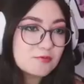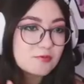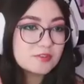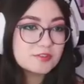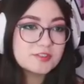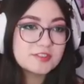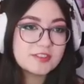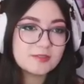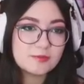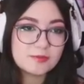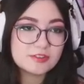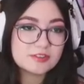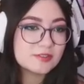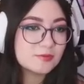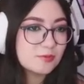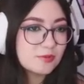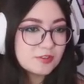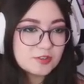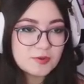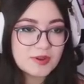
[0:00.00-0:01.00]
We're, we're,
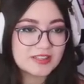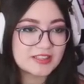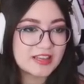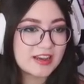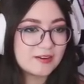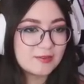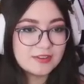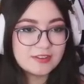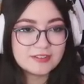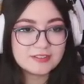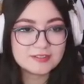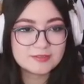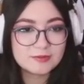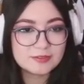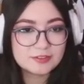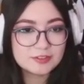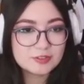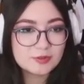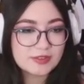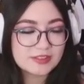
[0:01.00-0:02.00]
we're doing that one.
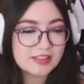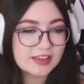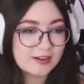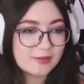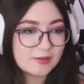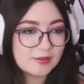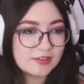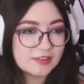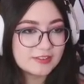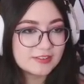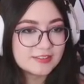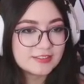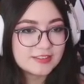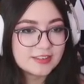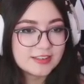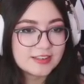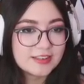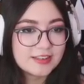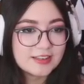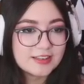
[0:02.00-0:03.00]
We're doing that one.
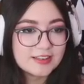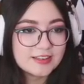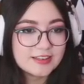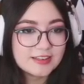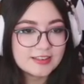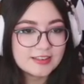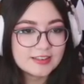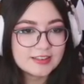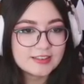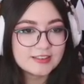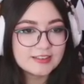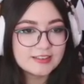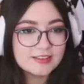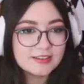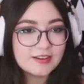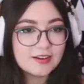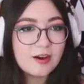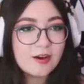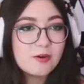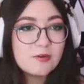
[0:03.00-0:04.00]

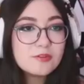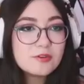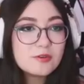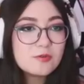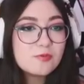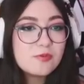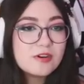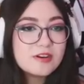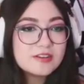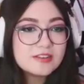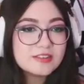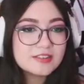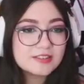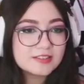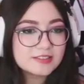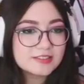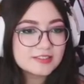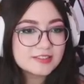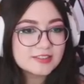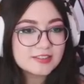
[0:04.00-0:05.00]
Oh, there
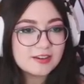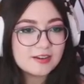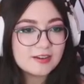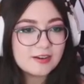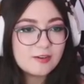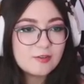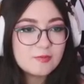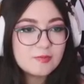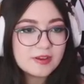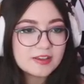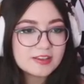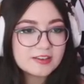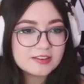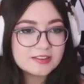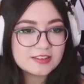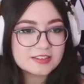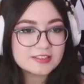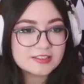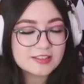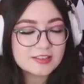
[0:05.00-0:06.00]
was! Oh my
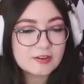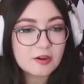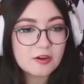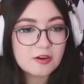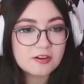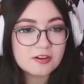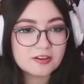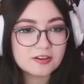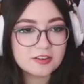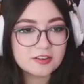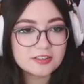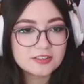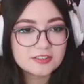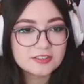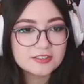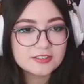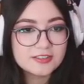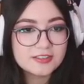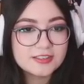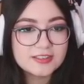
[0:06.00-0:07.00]
goodness, there are.
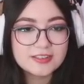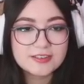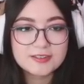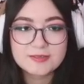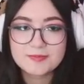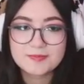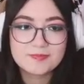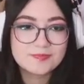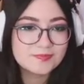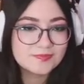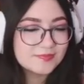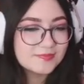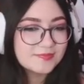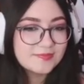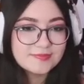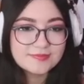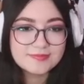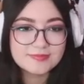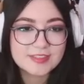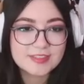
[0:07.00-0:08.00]

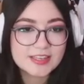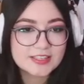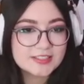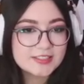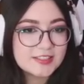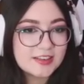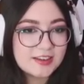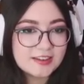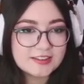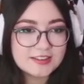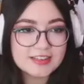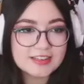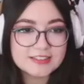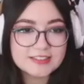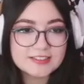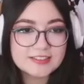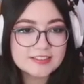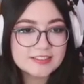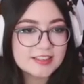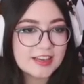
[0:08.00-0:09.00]
It's done. It's
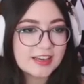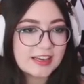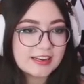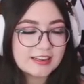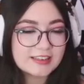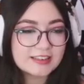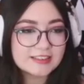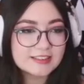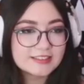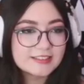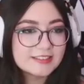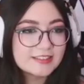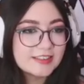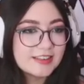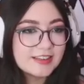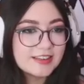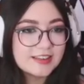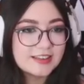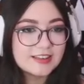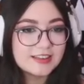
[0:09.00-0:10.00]
decided.
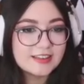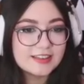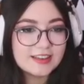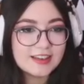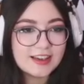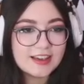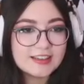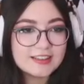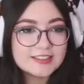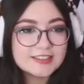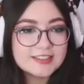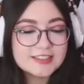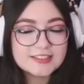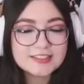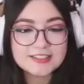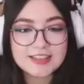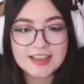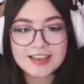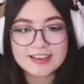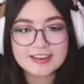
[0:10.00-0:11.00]
It's
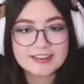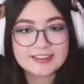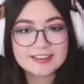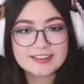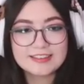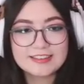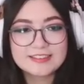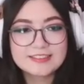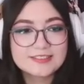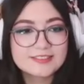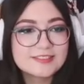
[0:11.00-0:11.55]
decided.